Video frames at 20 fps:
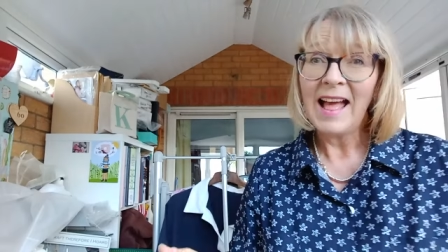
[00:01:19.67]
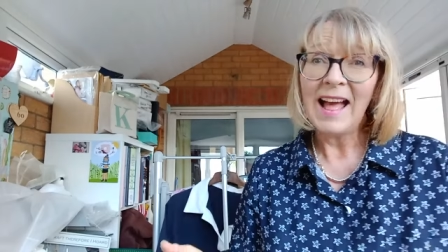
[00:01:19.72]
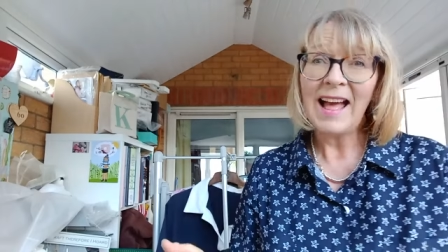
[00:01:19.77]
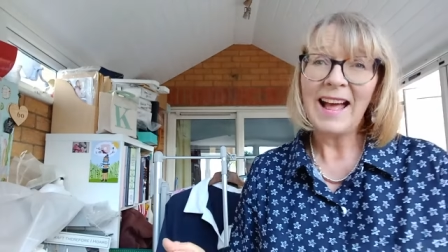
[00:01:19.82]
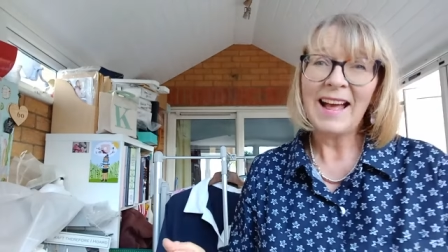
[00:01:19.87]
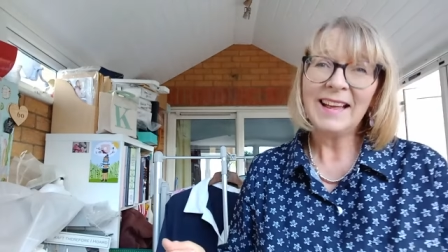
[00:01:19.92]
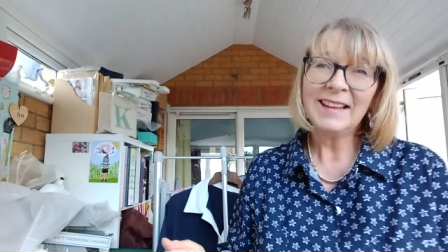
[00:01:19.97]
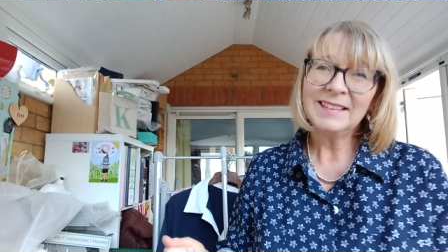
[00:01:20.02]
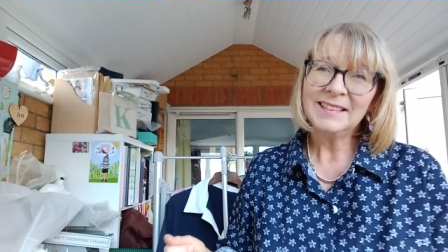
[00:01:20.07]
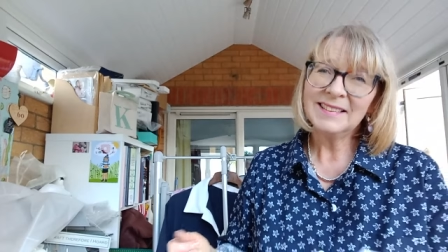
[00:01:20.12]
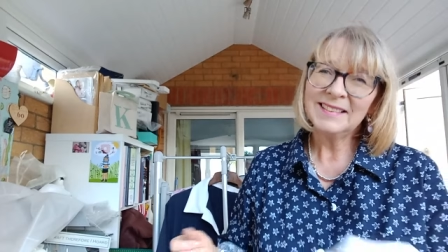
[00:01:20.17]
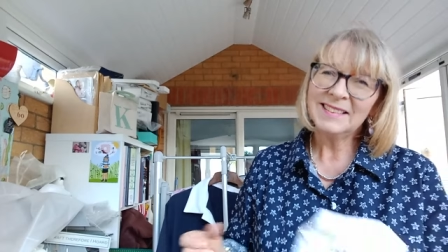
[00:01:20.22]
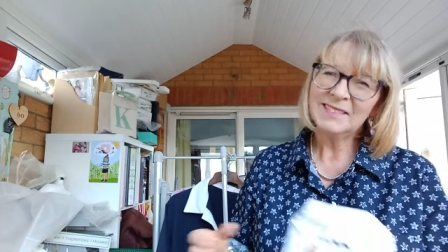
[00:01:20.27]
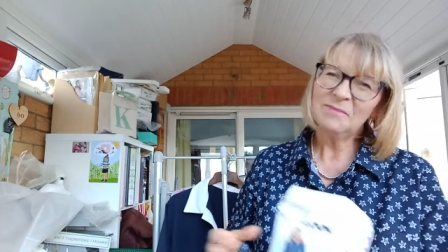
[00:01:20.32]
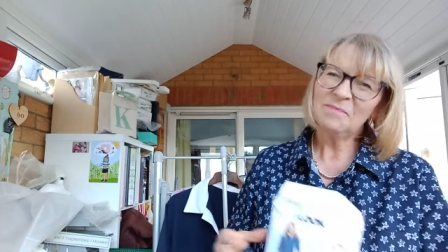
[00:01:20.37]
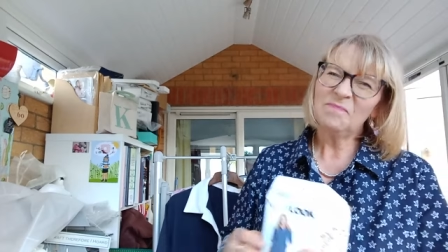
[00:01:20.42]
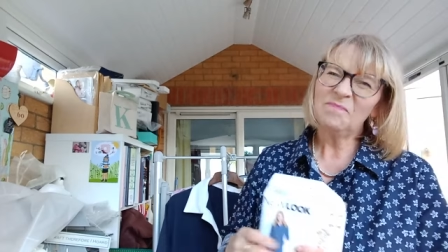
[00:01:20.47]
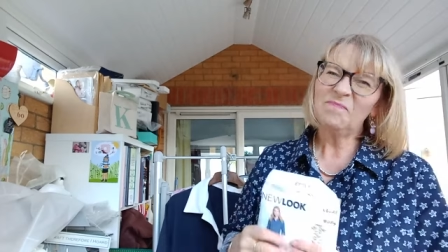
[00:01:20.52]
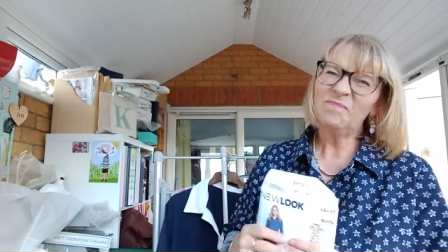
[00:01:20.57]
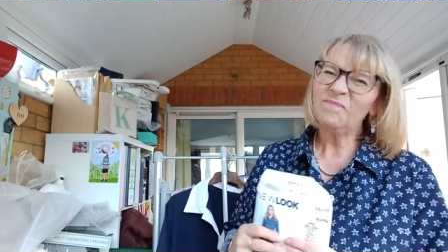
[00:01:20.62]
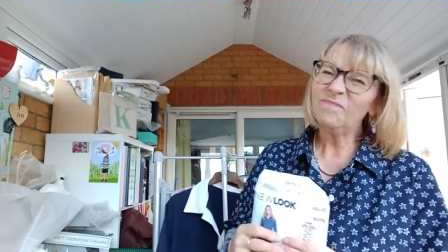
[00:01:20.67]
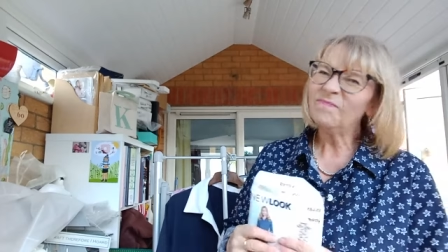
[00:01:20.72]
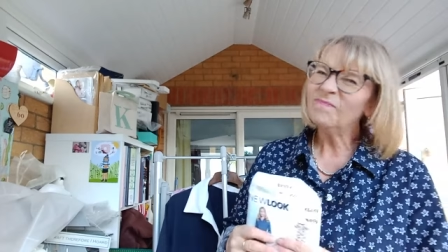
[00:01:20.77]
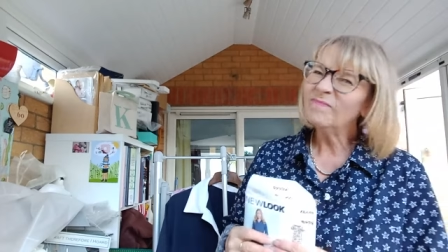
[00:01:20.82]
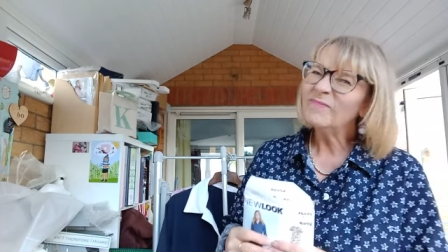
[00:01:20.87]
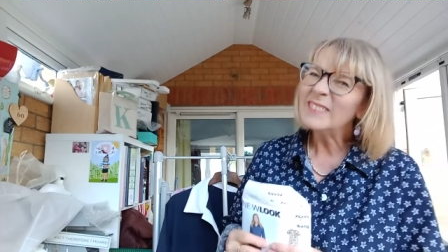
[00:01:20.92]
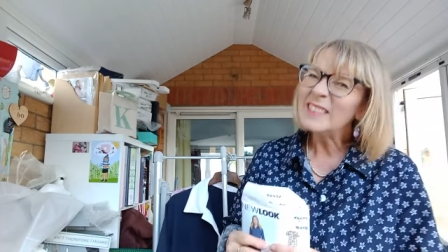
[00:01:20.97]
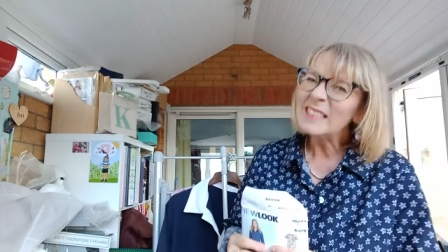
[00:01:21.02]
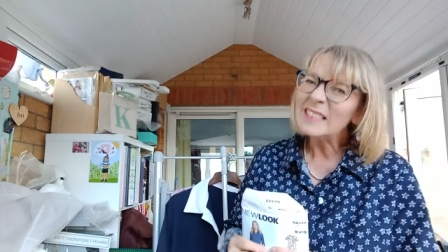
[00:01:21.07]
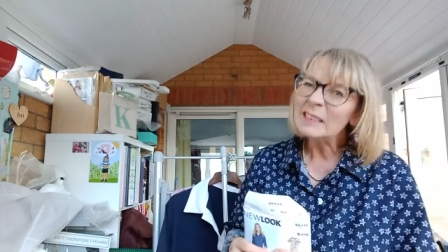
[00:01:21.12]
and
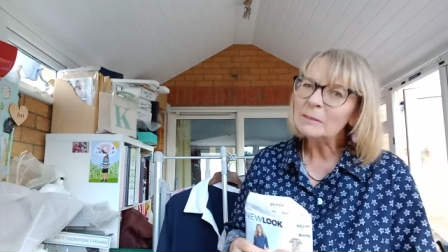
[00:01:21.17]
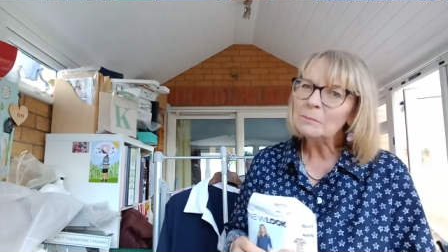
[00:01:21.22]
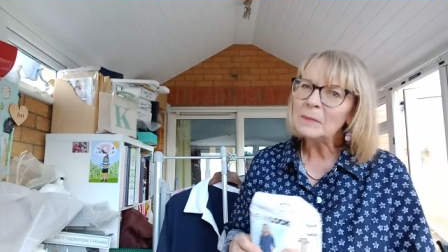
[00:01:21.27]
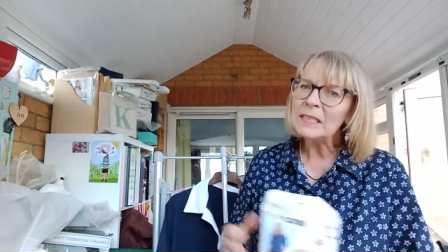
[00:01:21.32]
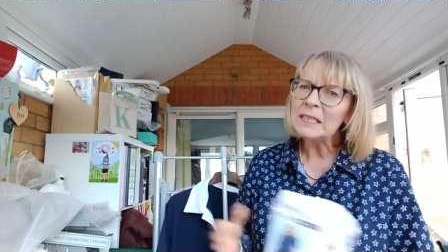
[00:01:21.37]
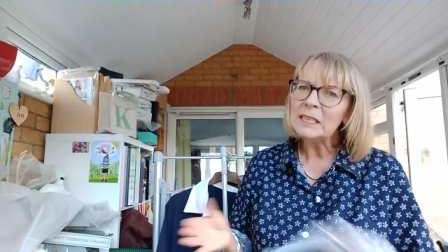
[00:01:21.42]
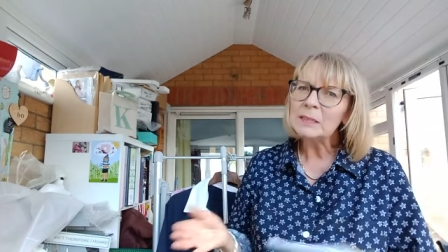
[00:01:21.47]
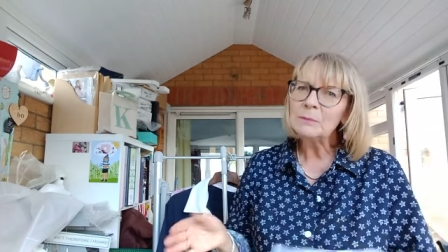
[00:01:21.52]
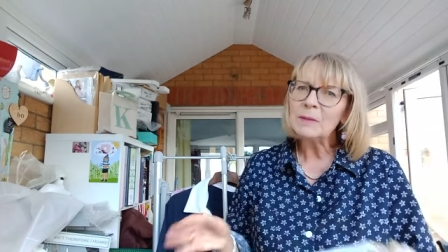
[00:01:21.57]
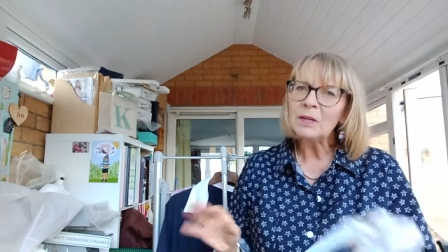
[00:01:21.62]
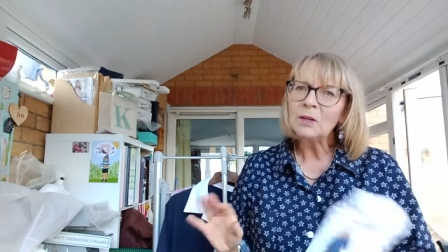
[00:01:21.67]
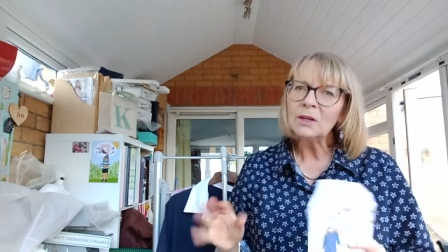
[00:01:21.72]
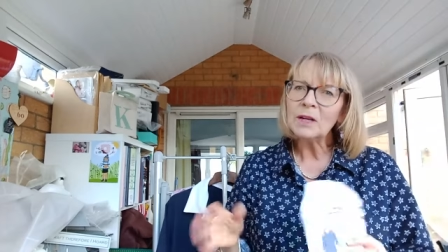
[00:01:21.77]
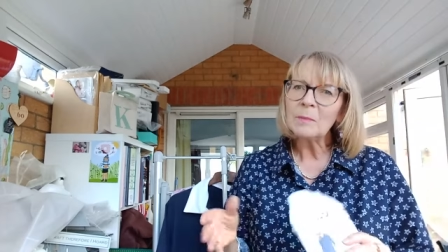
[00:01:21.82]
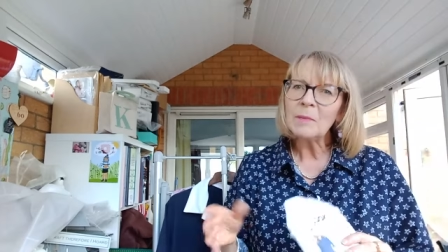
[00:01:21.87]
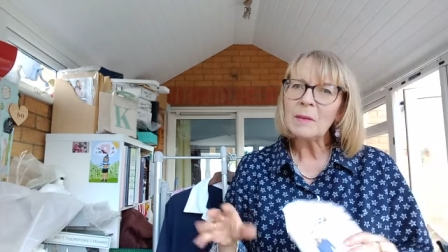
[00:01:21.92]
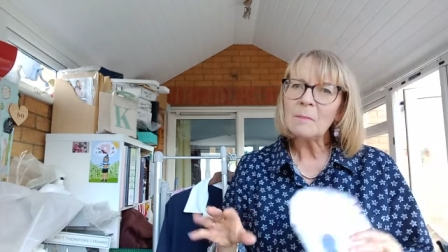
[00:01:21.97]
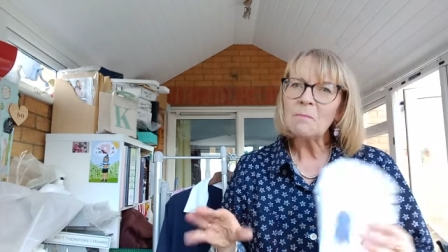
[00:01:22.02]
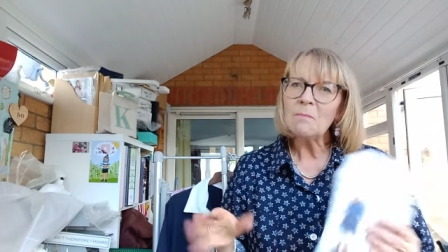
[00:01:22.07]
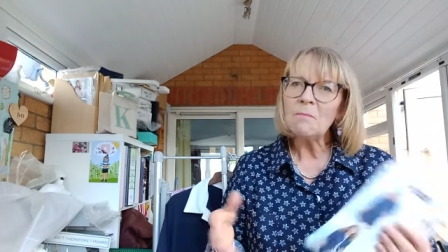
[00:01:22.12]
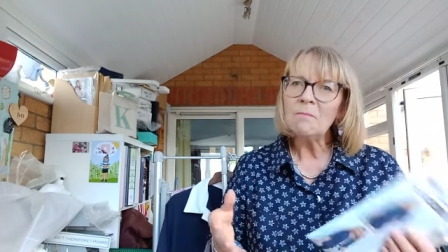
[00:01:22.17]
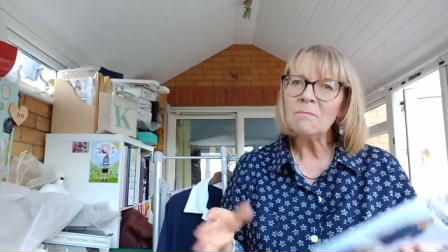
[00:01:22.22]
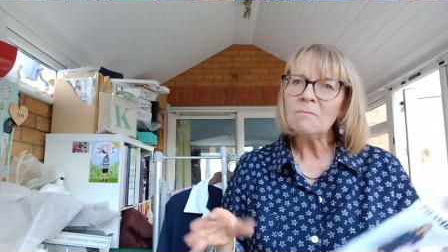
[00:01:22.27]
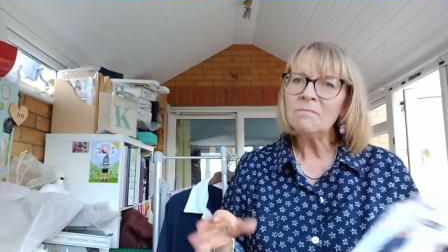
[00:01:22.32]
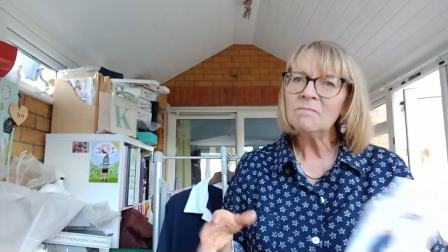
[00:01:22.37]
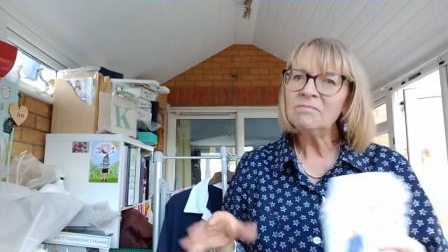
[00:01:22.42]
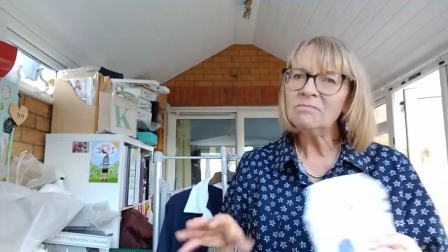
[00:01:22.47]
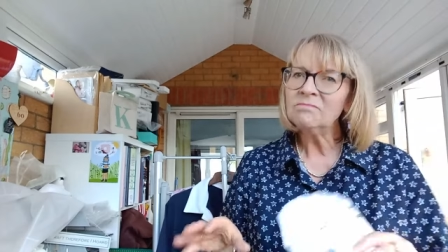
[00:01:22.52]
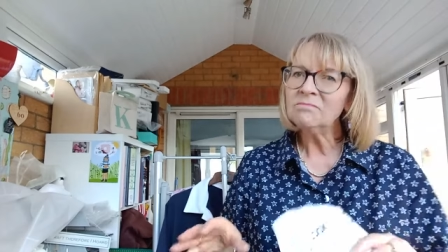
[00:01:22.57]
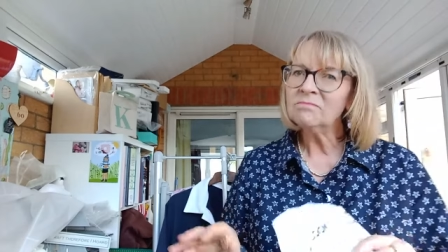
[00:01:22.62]
it makes me look a bit
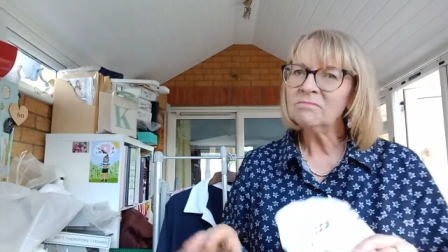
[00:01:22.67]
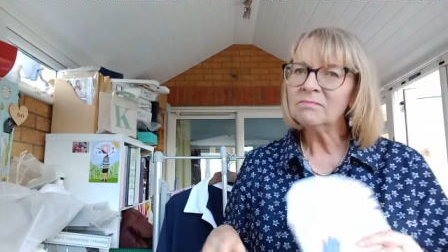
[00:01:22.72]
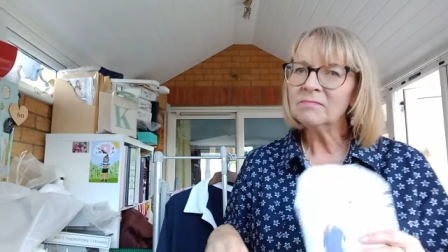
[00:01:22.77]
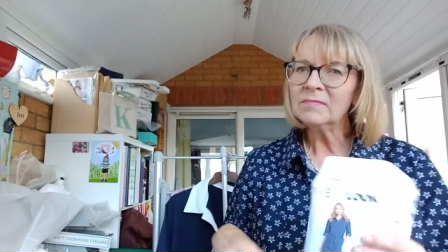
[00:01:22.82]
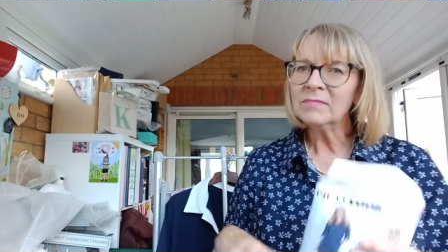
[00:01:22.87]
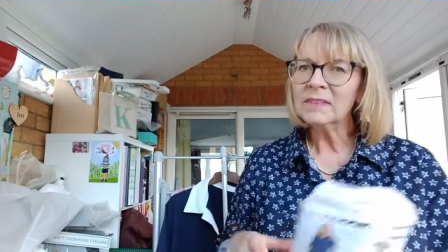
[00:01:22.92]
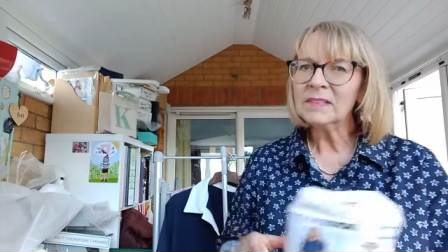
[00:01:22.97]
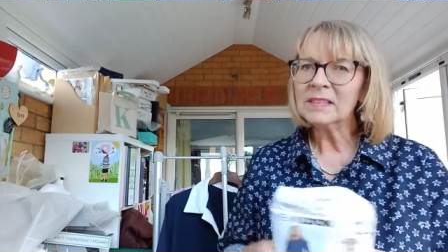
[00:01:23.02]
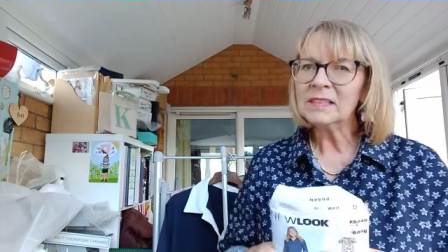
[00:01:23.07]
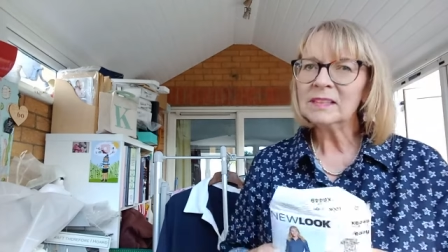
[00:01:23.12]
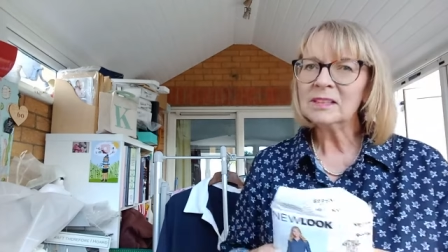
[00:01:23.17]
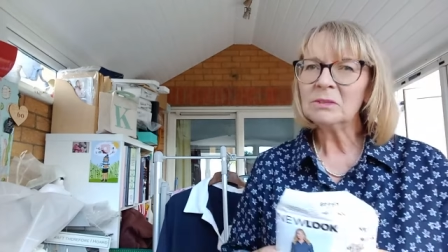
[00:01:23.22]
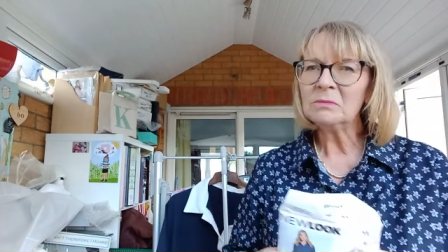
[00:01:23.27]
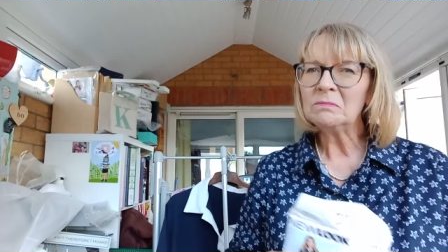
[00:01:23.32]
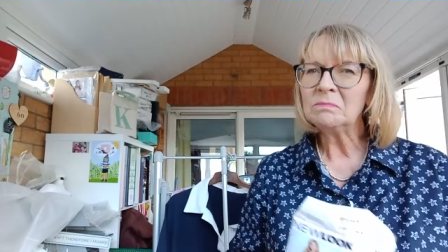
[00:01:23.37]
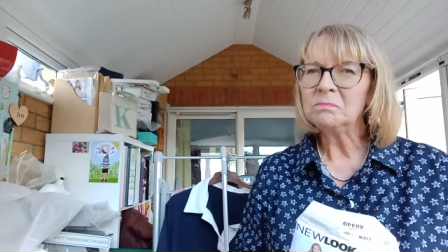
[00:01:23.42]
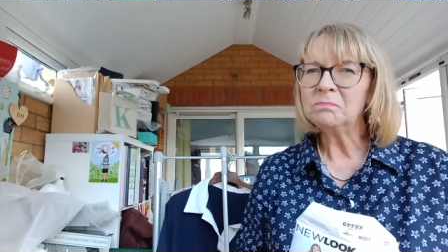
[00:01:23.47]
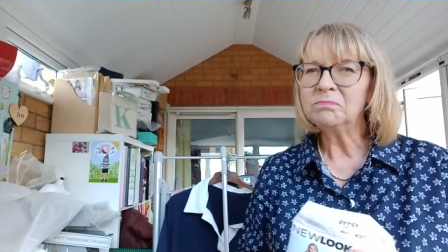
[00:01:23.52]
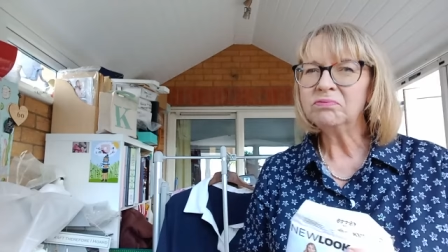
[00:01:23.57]
sort of